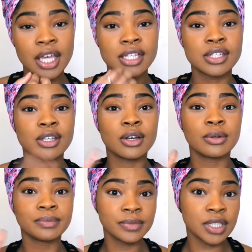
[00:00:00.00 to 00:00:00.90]

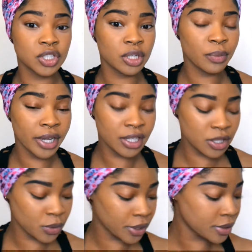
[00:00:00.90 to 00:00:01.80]
So let's jump right
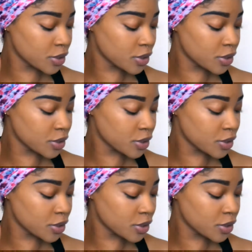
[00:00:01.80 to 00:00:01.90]
into it.